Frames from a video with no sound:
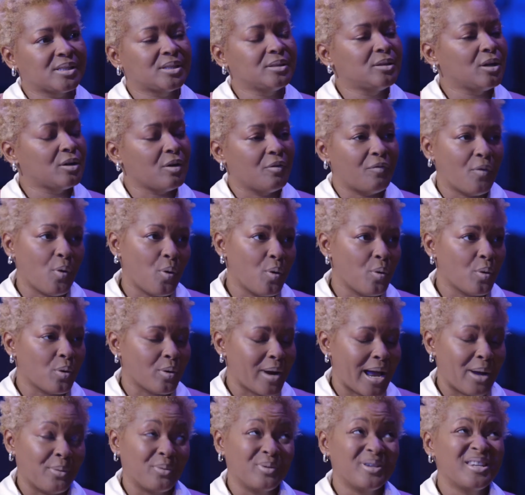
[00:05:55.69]
this look of
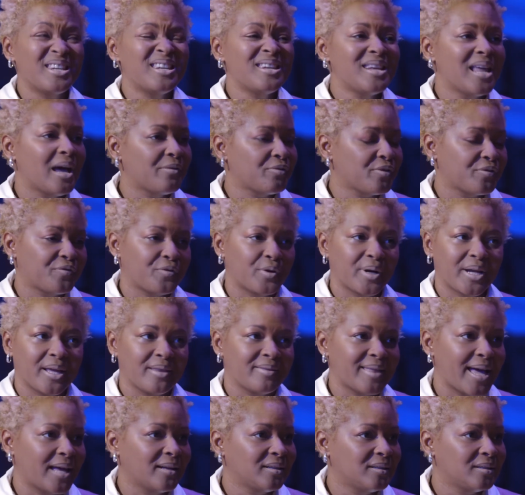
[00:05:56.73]
horror. I will never
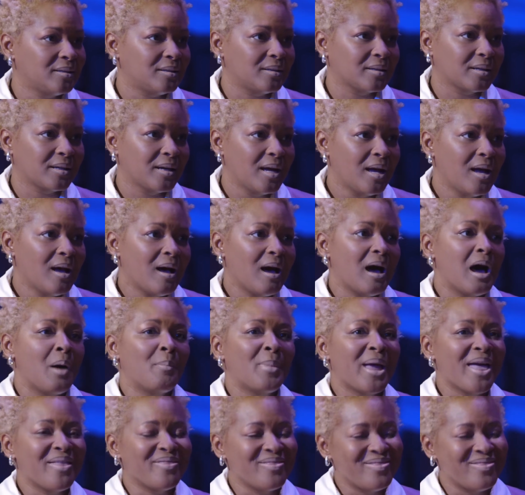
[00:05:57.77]
forget that look.
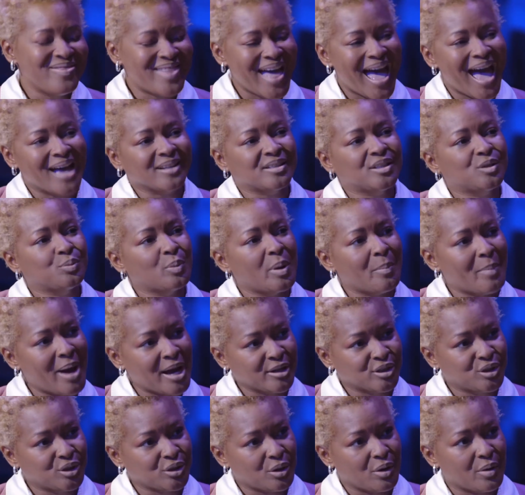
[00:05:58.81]
And that's when
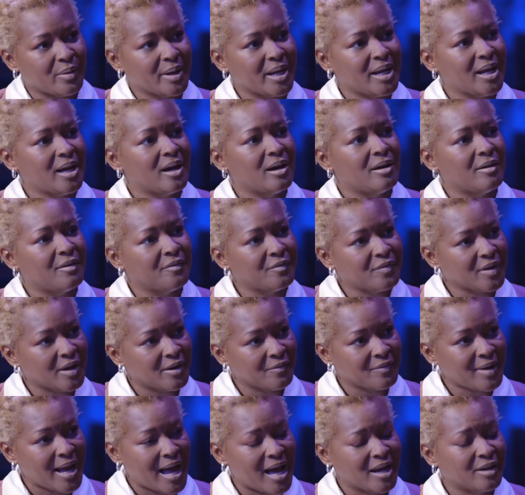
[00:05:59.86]
my journey
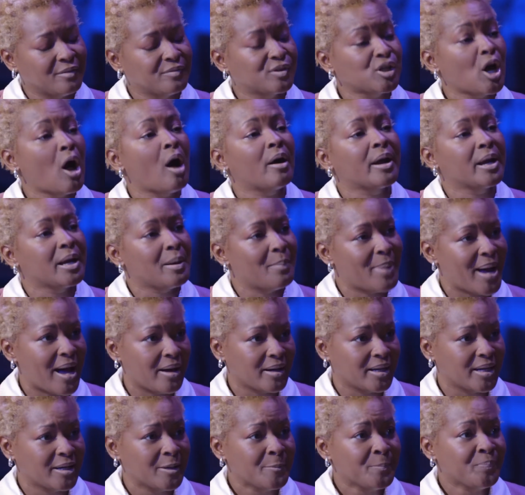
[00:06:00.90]
of kind of talking
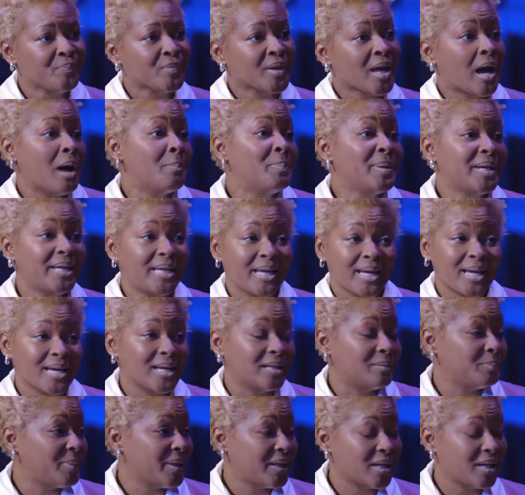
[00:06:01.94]
about it began,